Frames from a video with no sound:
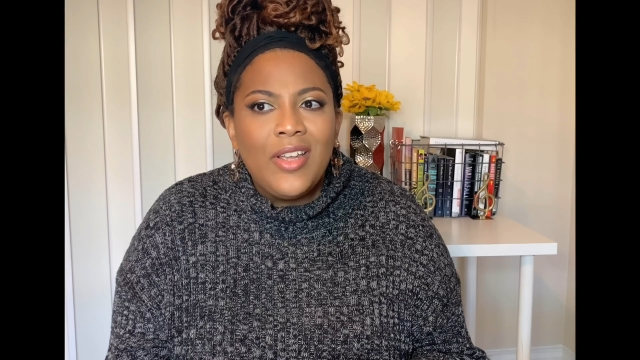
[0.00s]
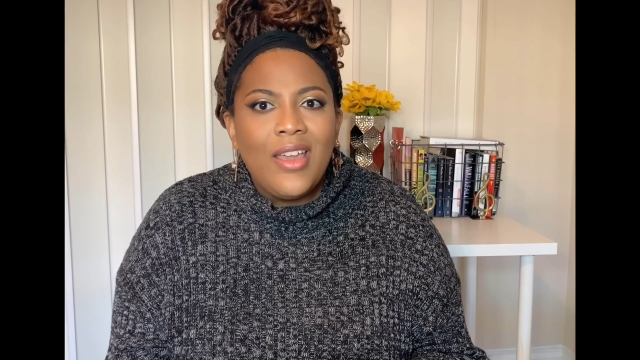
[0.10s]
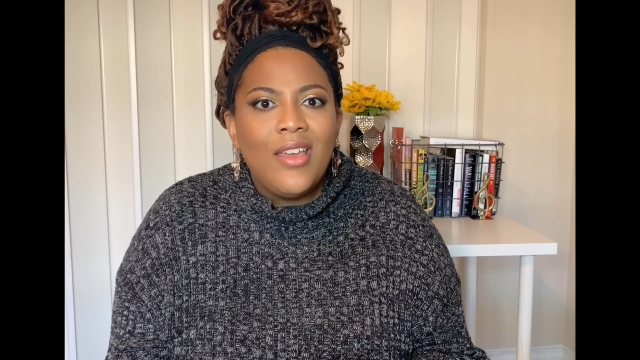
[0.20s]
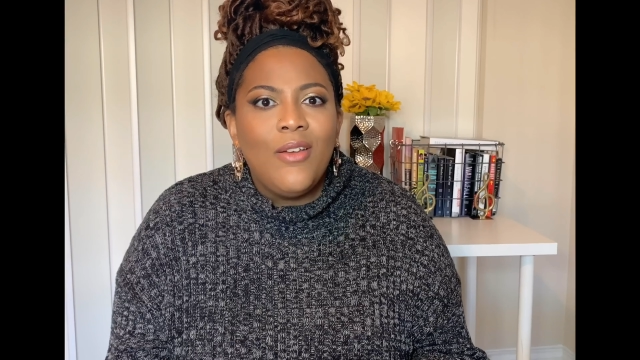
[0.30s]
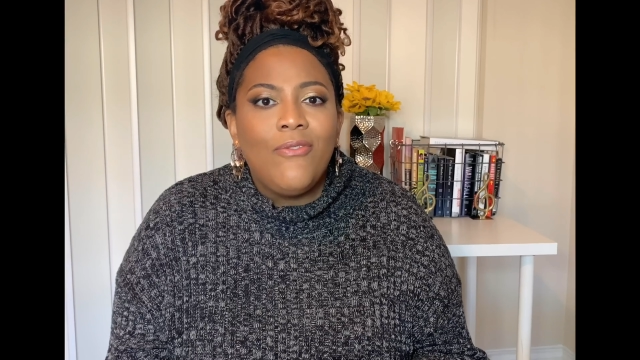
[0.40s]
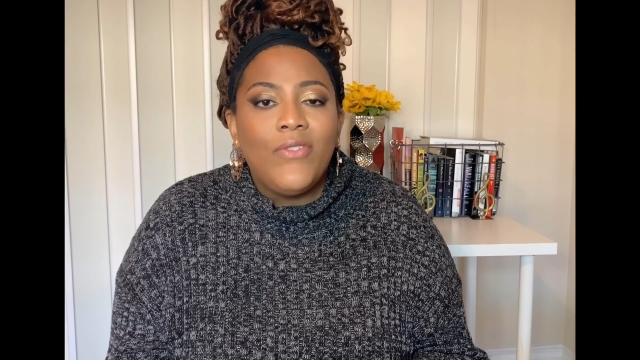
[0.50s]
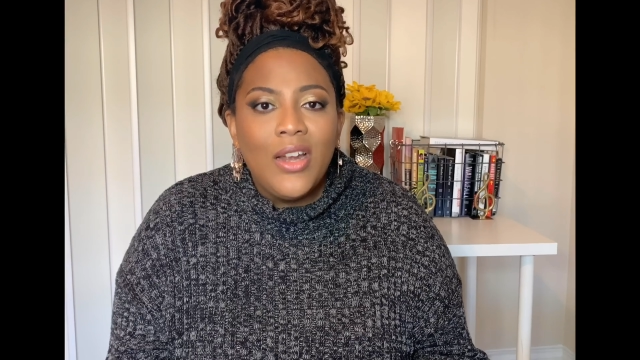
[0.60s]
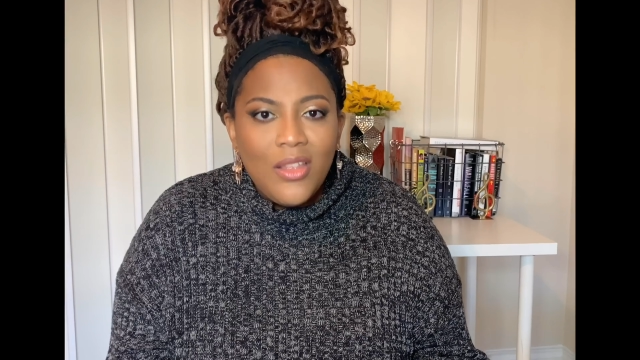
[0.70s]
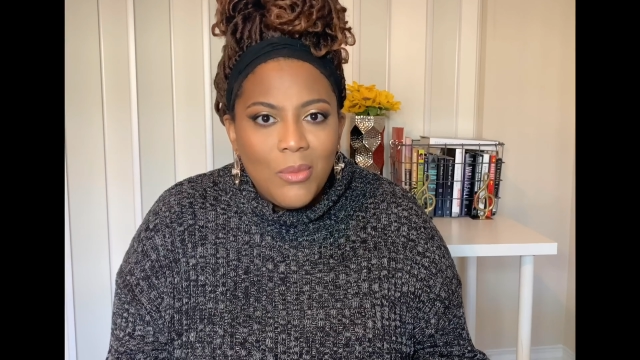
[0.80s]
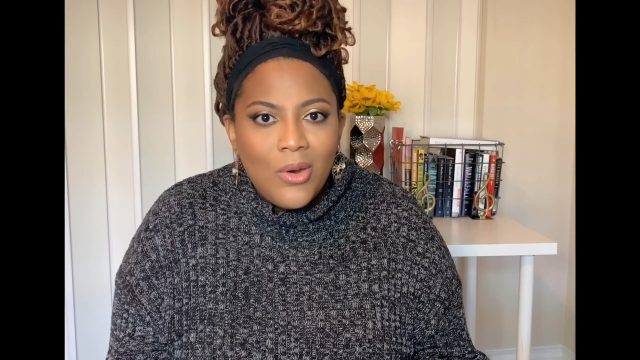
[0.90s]
and
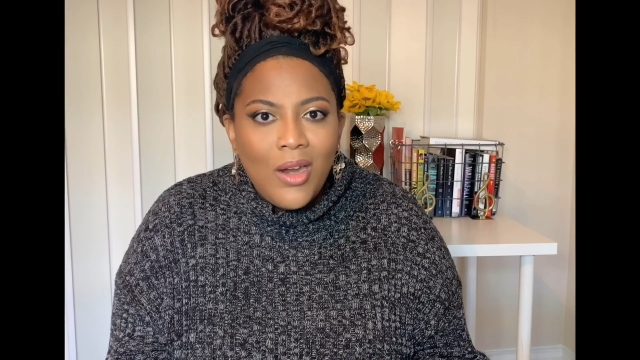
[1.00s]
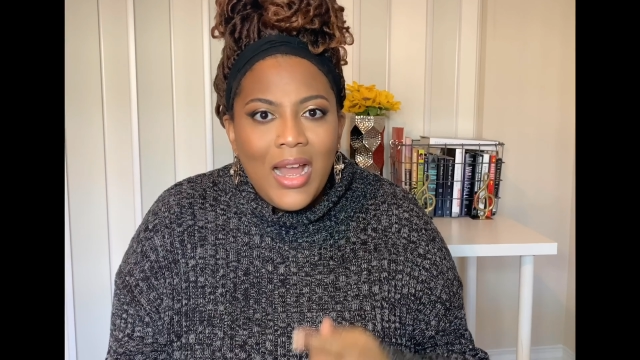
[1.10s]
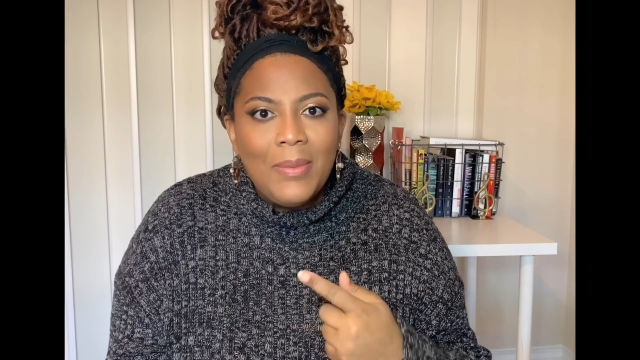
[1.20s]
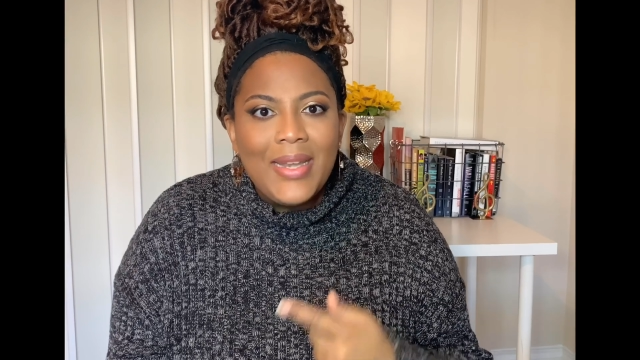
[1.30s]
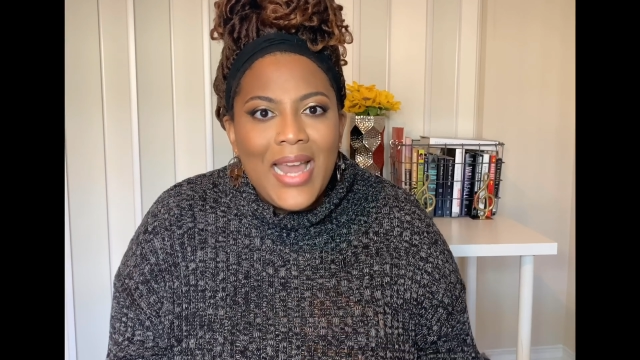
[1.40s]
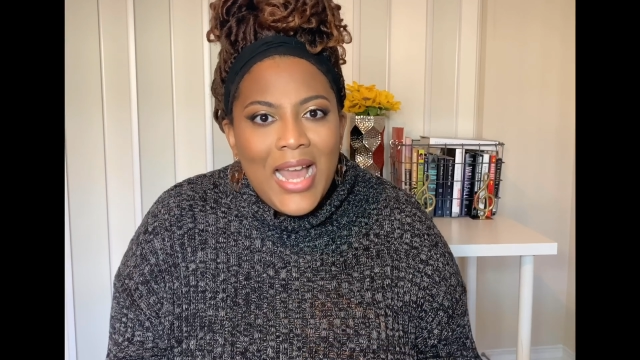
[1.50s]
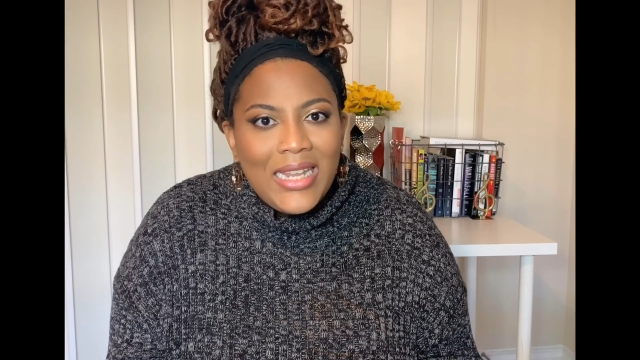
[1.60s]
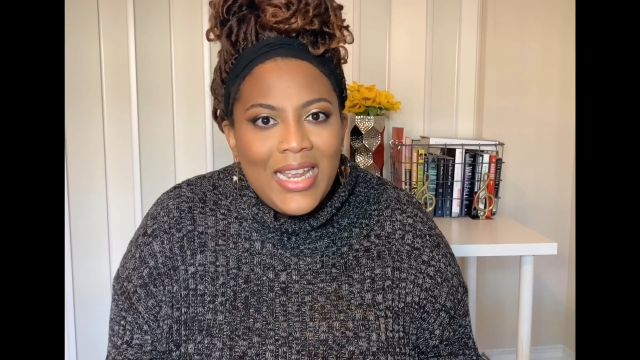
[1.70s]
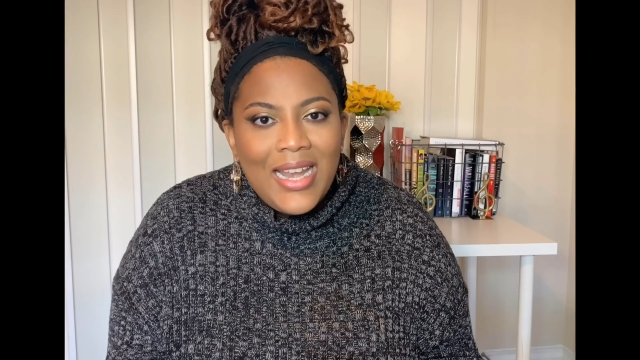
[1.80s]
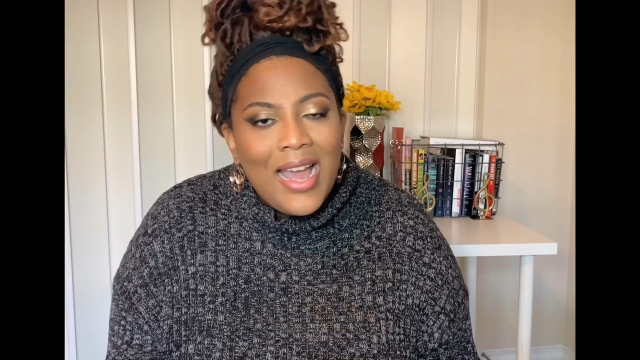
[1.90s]
furthermore, I'm
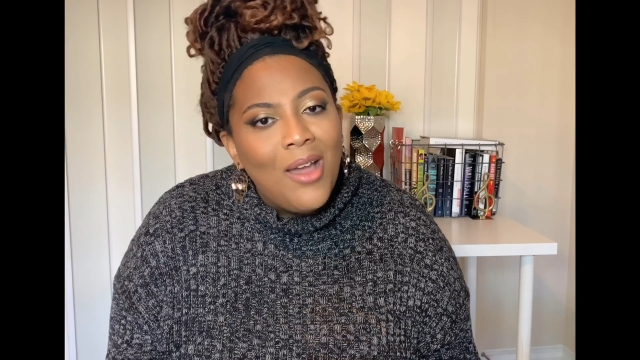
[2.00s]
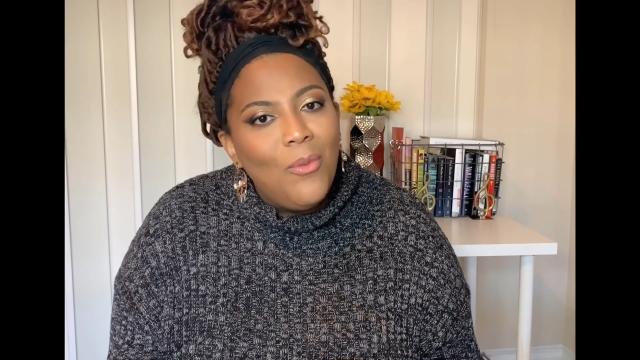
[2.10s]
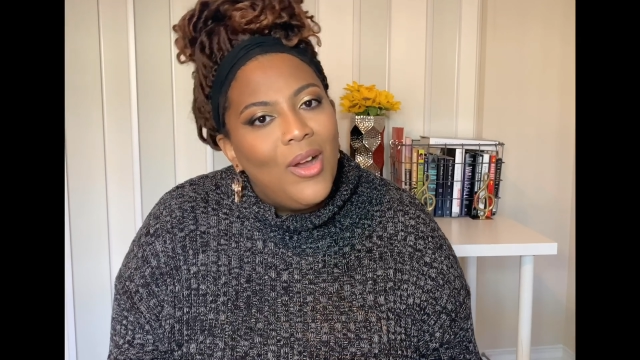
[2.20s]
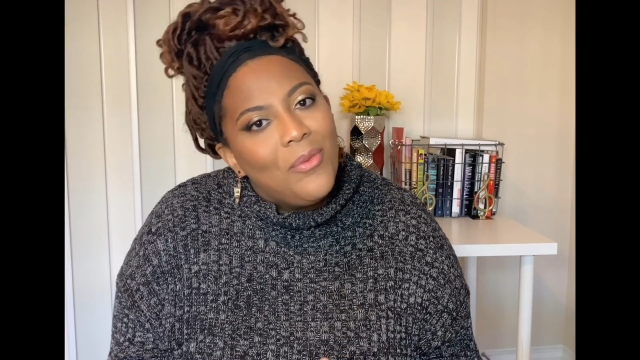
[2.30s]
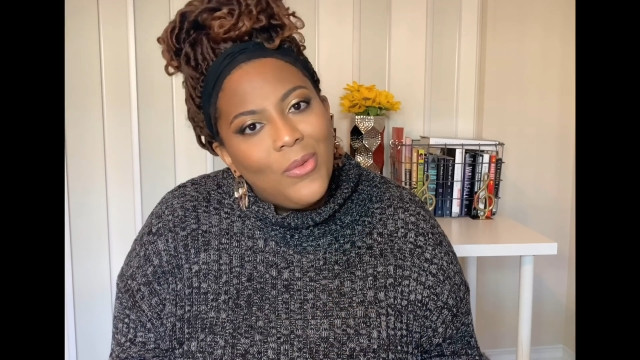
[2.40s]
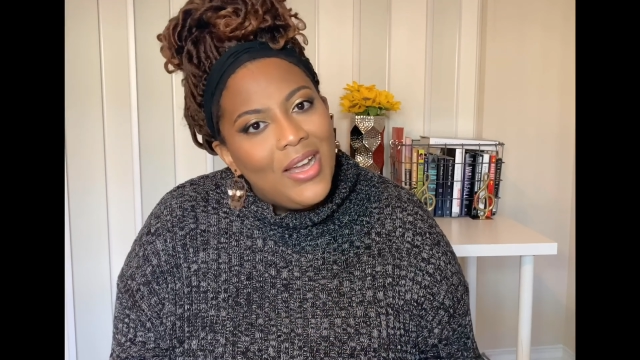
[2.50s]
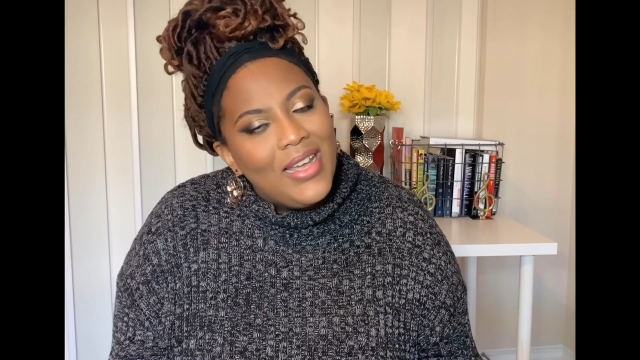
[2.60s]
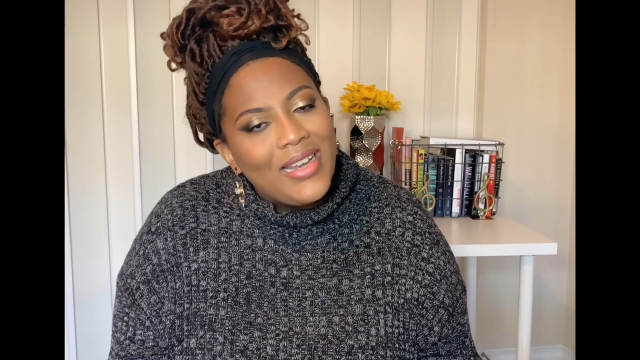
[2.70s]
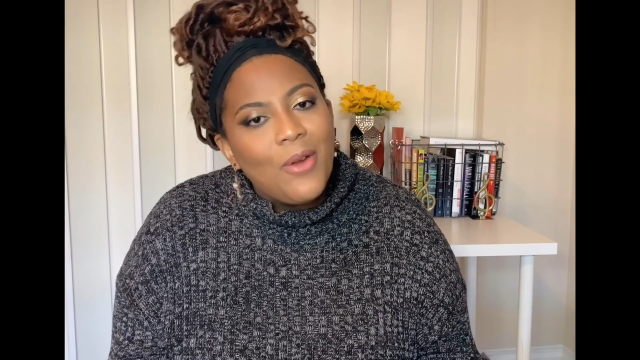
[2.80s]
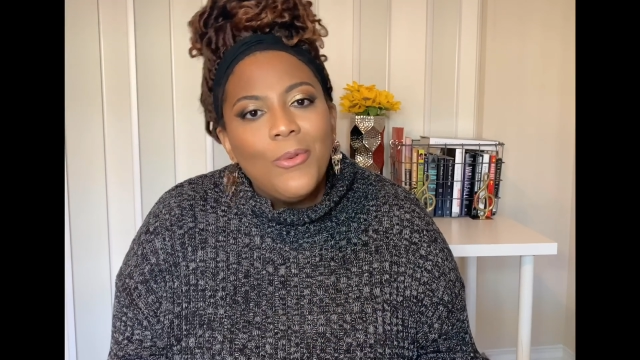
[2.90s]
dialing 911.
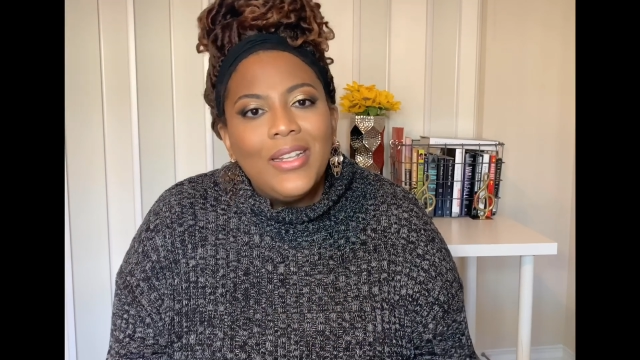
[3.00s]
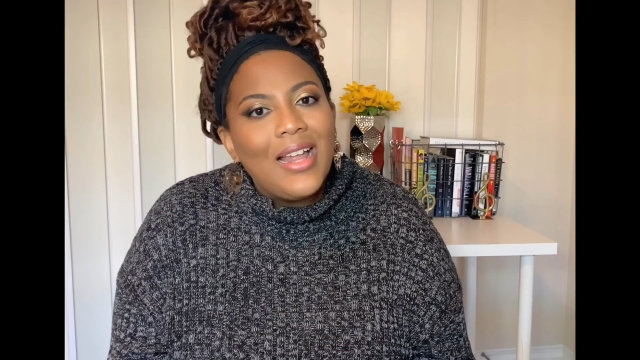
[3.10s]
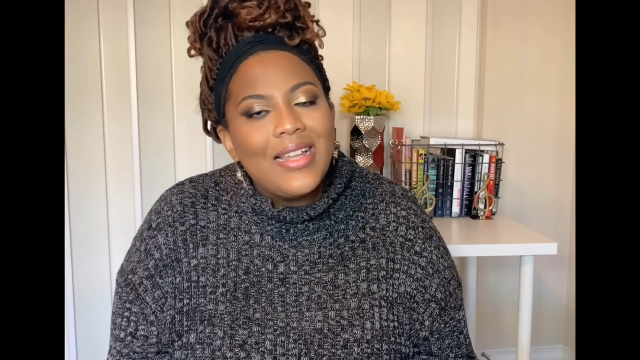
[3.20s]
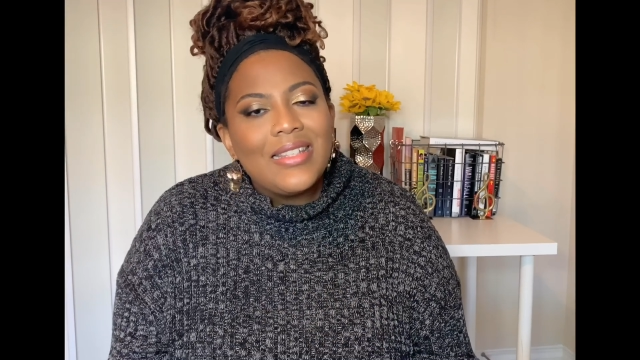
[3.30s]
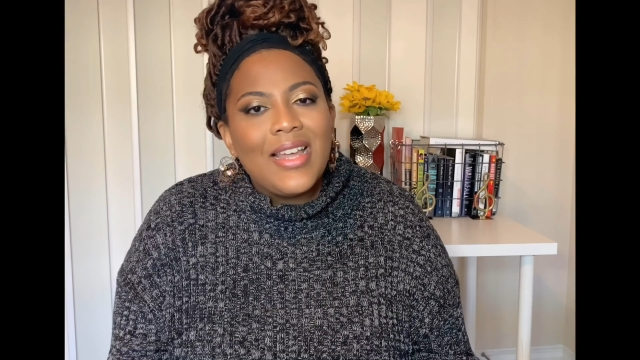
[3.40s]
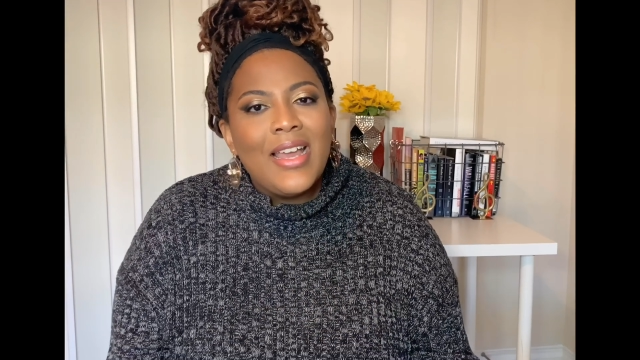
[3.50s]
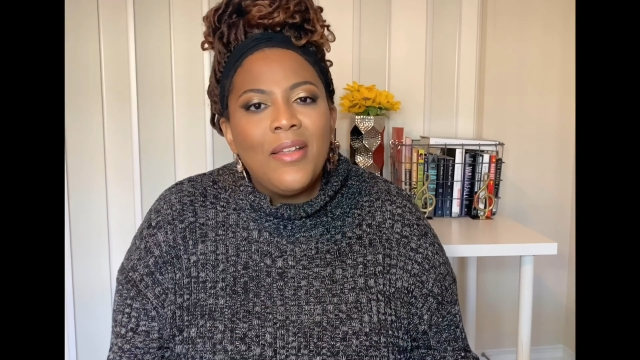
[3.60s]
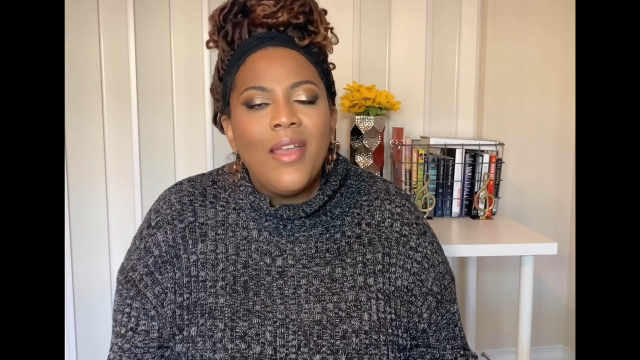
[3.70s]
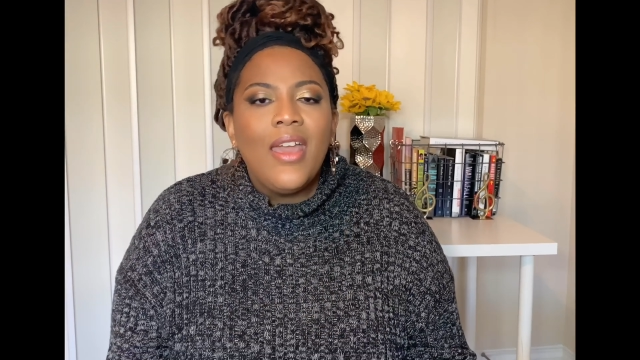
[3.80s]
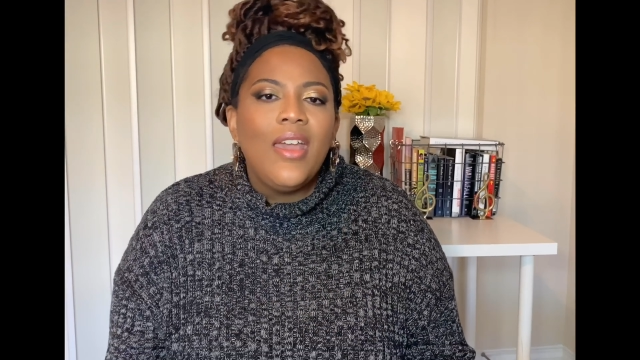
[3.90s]
Now realize that
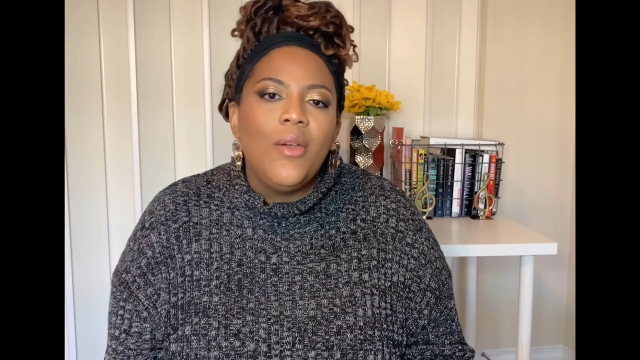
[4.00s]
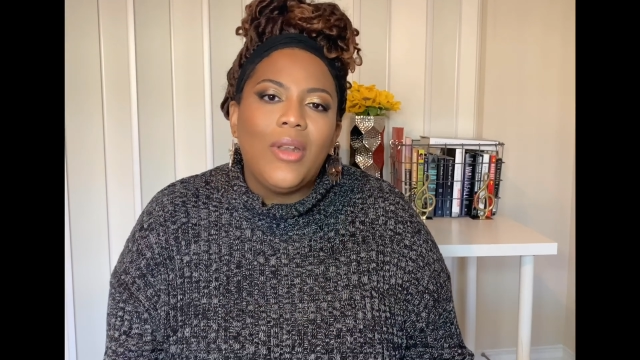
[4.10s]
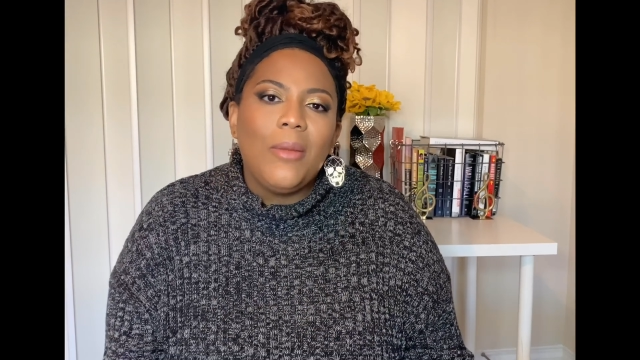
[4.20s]
when I